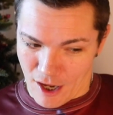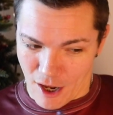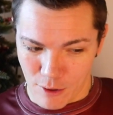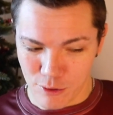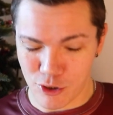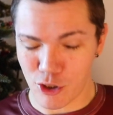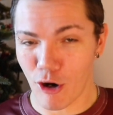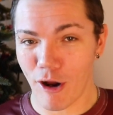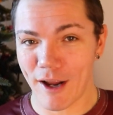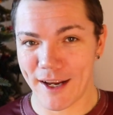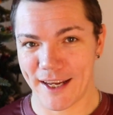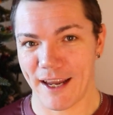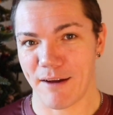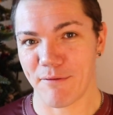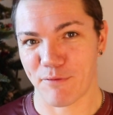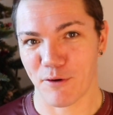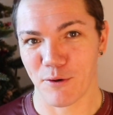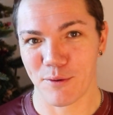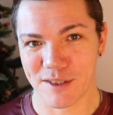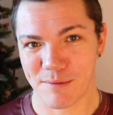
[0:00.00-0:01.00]
I'll try and get
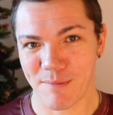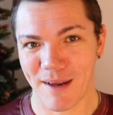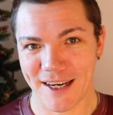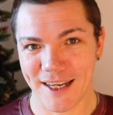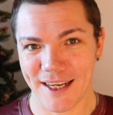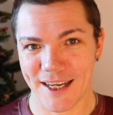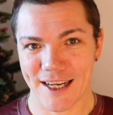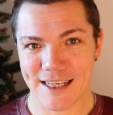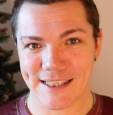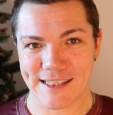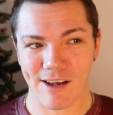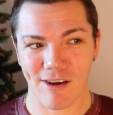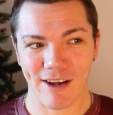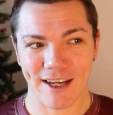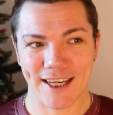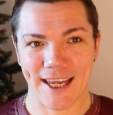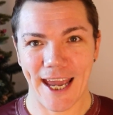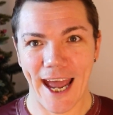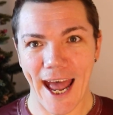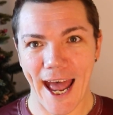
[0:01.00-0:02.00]
through as many as I
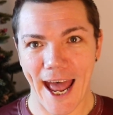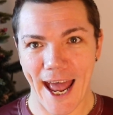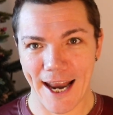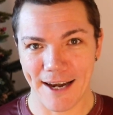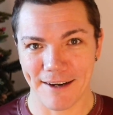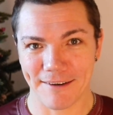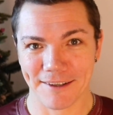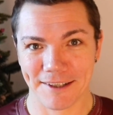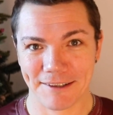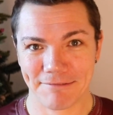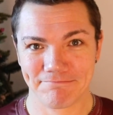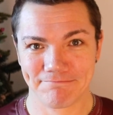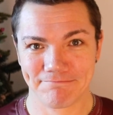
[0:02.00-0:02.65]
can.